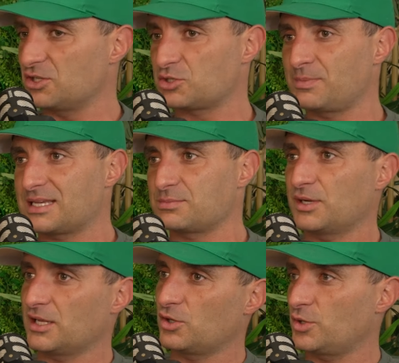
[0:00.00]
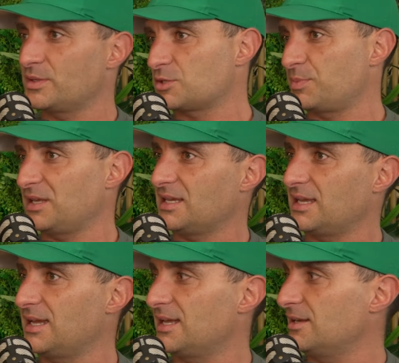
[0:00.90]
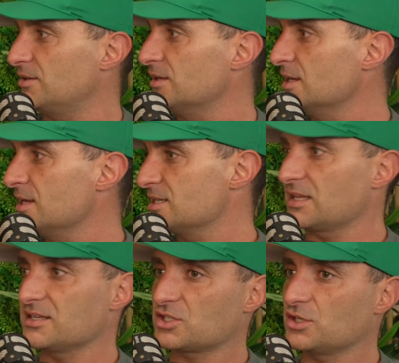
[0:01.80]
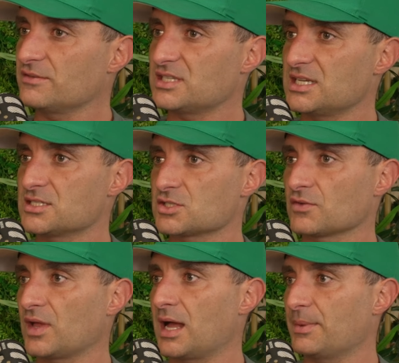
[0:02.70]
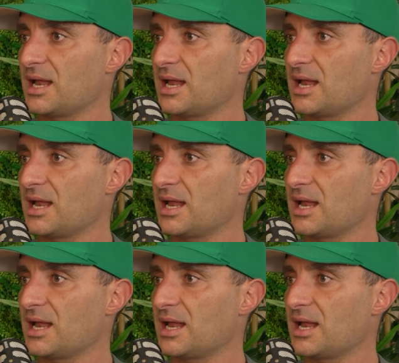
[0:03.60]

He just makes money doing speaking and selling services and stuff like that.